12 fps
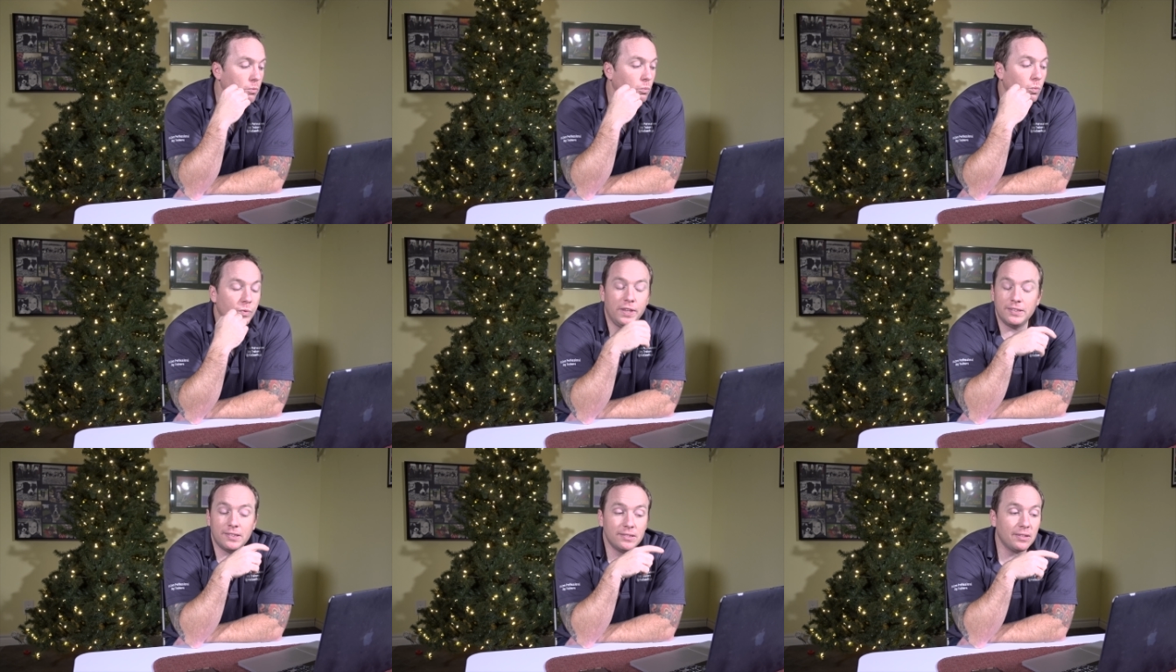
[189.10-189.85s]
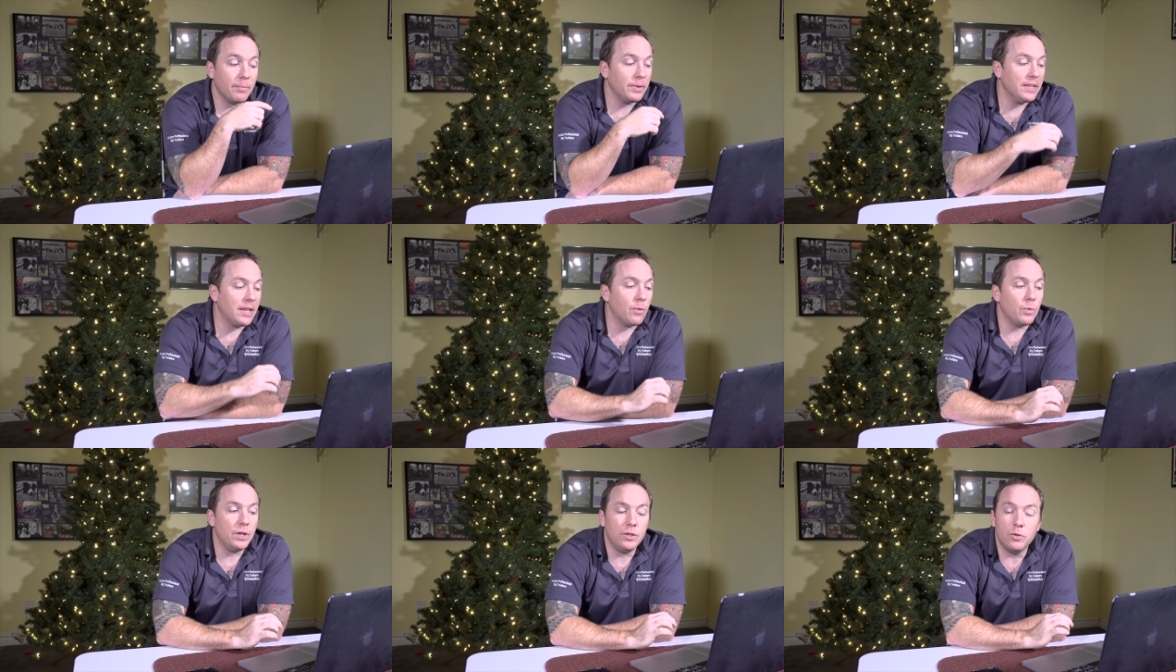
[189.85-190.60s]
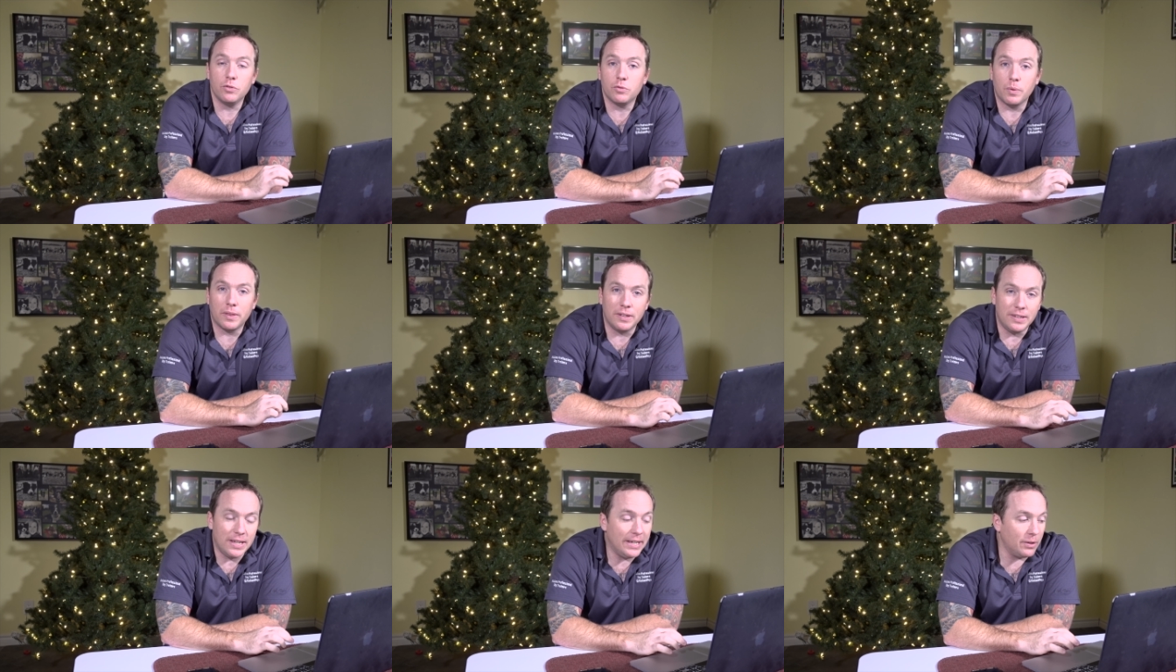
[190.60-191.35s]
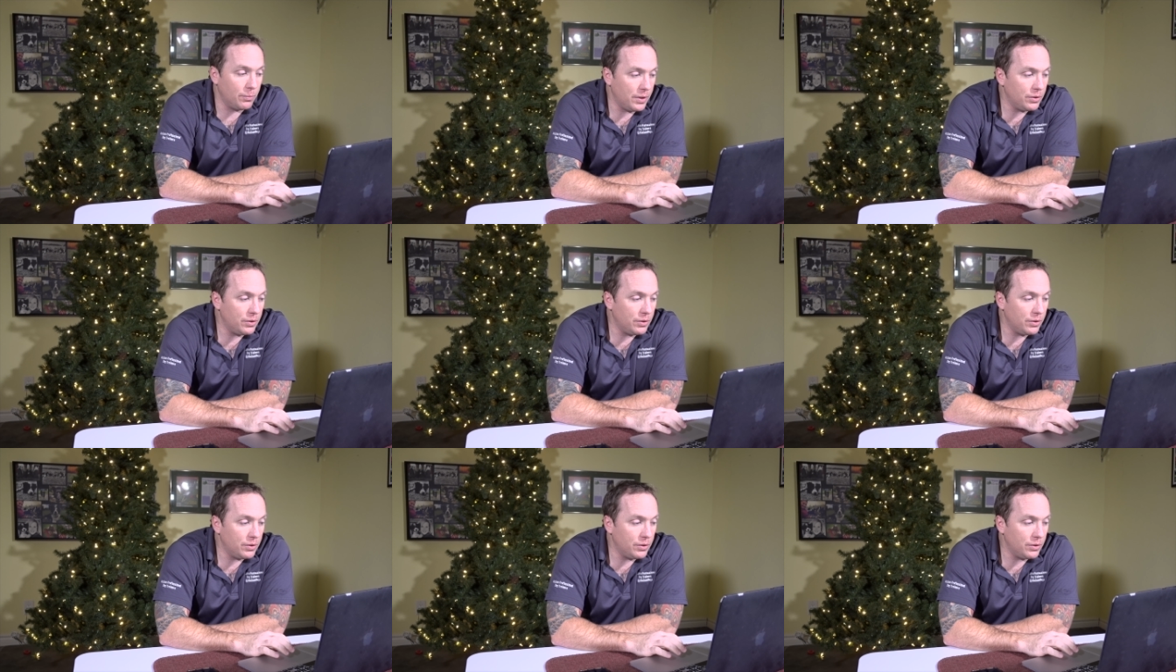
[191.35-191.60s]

this is something that we used with Deegan.